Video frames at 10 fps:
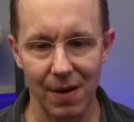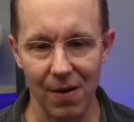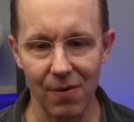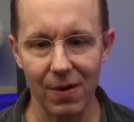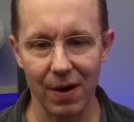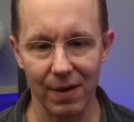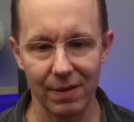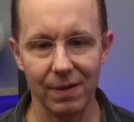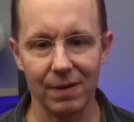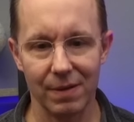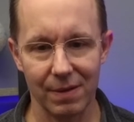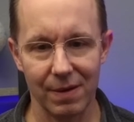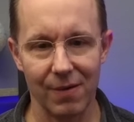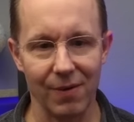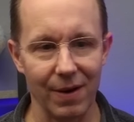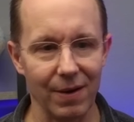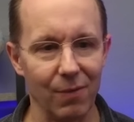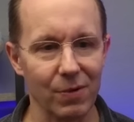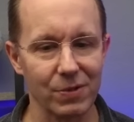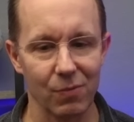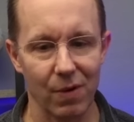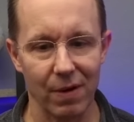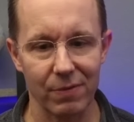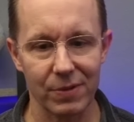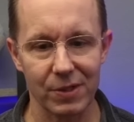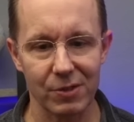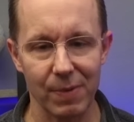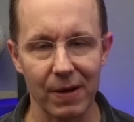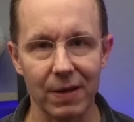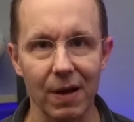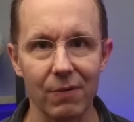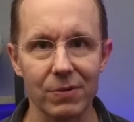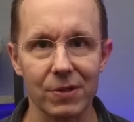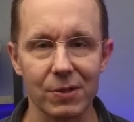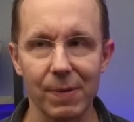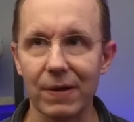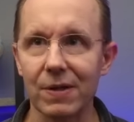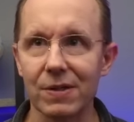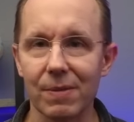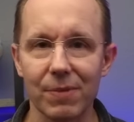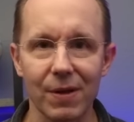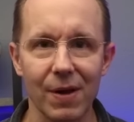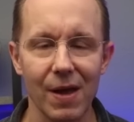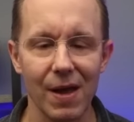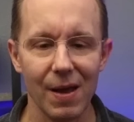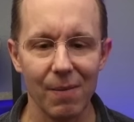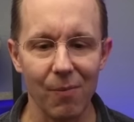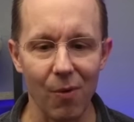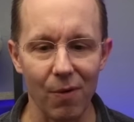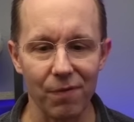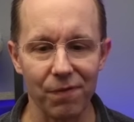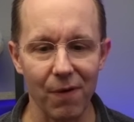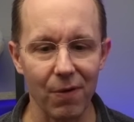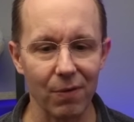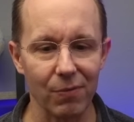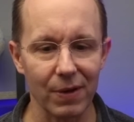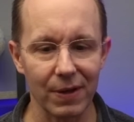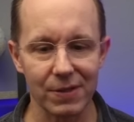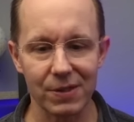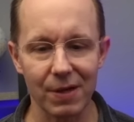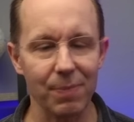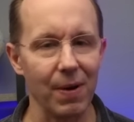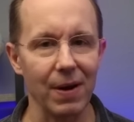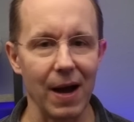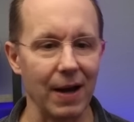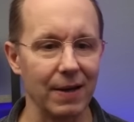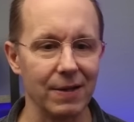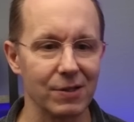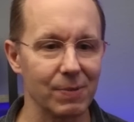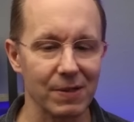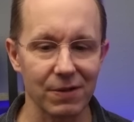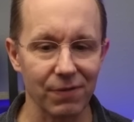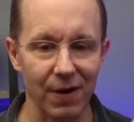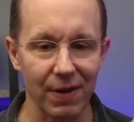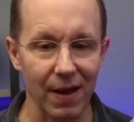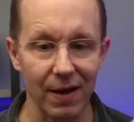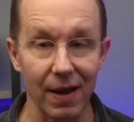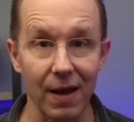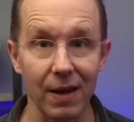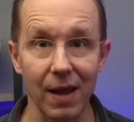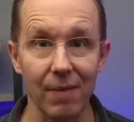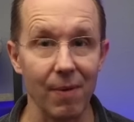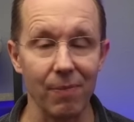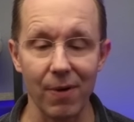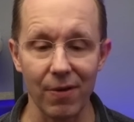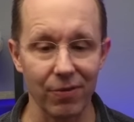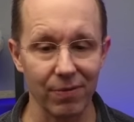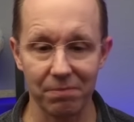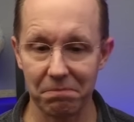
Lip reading: Okay. All right. It wasn't what I was expecting. I was expecting something more photorealistic, but I didn't specify that, and it came up with